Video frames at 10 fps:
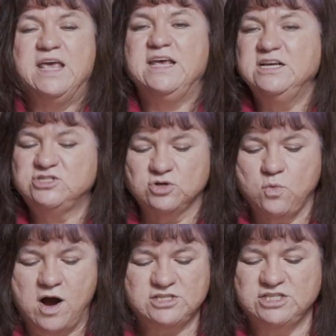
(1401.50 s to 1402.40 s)
Eastern
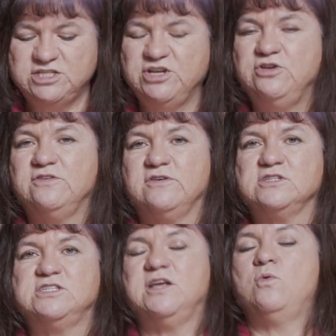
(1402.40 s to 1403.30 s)
Washington
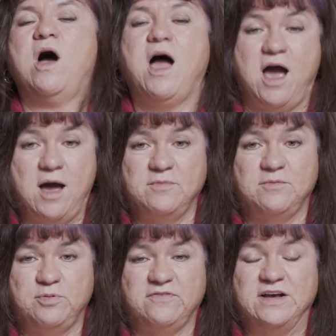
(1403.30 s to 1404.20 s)
University, I'm a
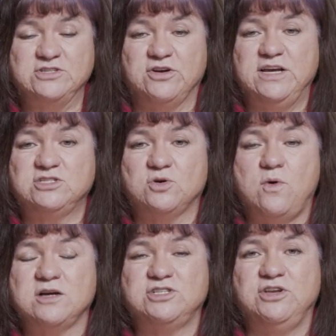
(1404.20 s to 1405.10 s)
professor at Eastern
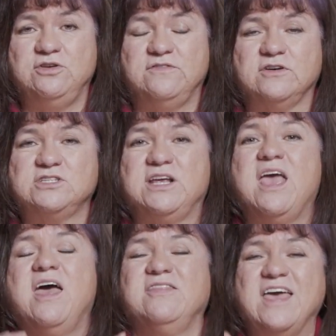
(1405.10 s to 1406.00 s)
Washington University.
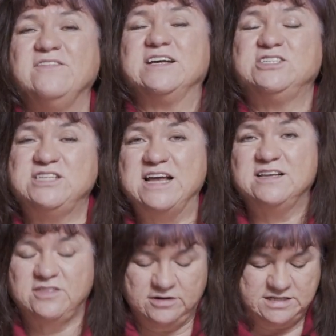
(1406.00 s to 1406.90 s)
They've
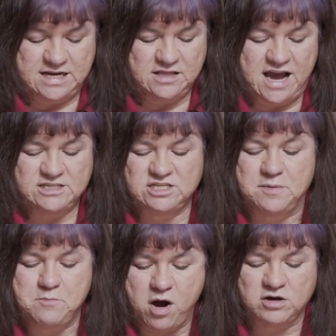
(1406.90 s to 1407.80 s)
extended their deadline to
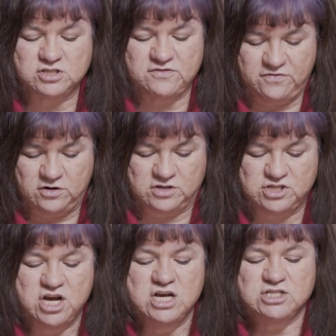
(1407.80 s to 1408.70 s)
March 1st.
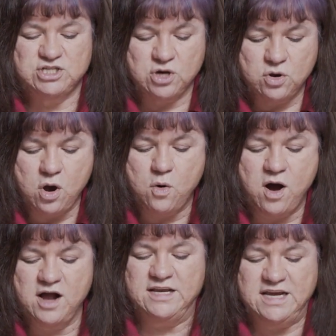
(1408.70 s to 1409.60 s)
So go
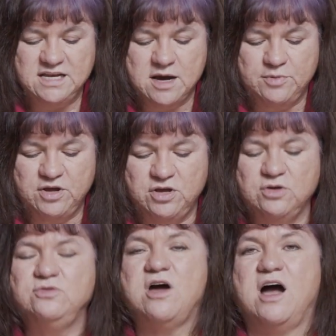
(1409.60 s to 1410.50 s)
on
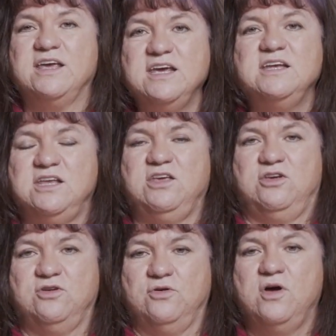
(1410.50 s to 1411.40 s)

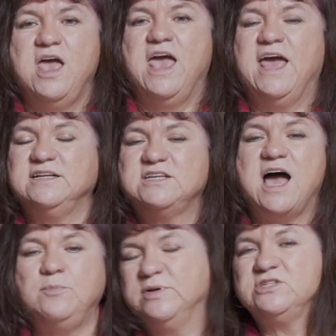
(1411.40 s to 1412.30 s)
ewu.edu and
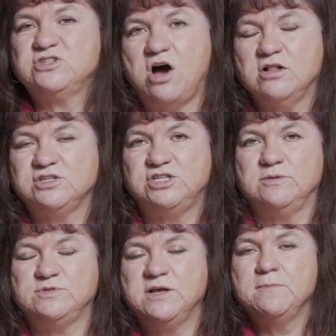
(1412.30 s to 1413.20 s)
type in
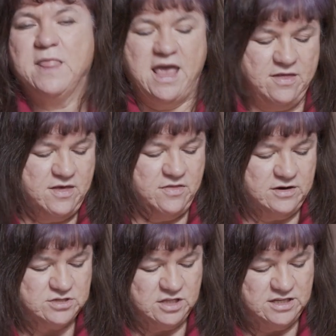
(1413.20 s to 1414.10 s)
scholarships, and then
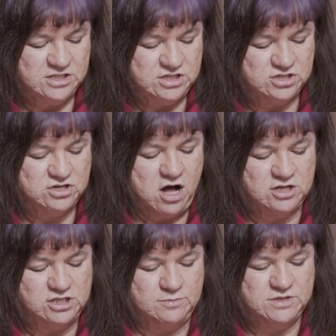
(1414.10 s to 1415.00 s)
there's a list of
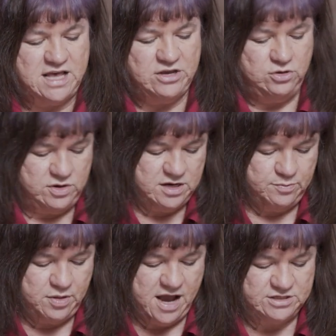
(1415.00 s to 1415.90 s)
scholarships that you can
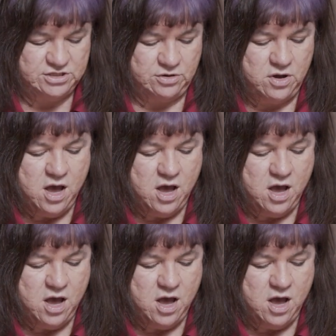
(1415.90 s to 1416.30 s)
apply to.